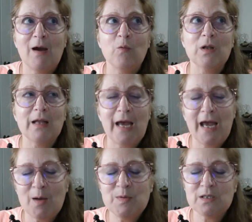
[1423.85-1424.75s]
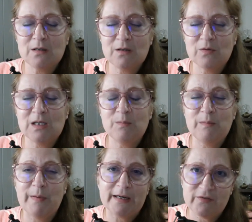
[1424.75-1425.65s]
That will absolutely
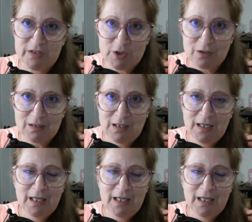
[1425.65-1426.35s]
be beneficial.